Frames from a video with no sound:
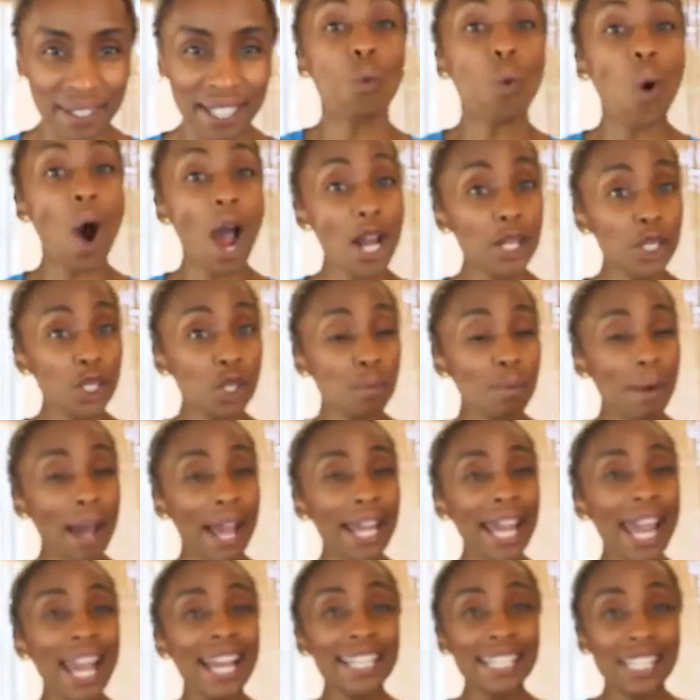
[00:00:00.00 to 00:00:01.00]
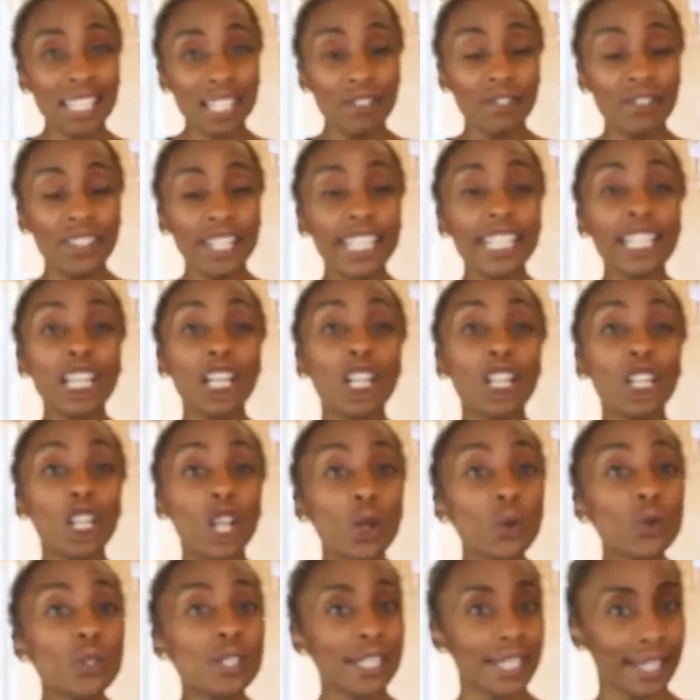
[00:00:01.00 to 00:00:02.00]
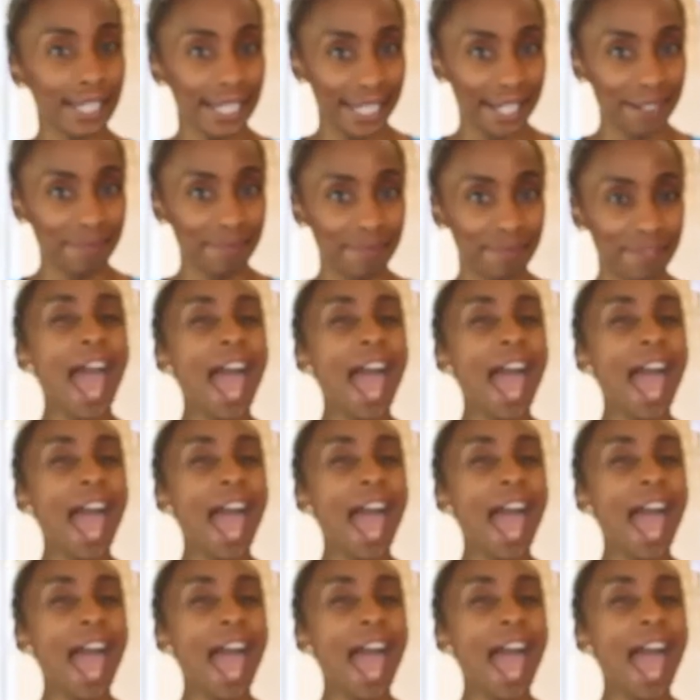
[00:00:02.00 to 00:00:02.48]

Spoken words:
Watch my activity closely.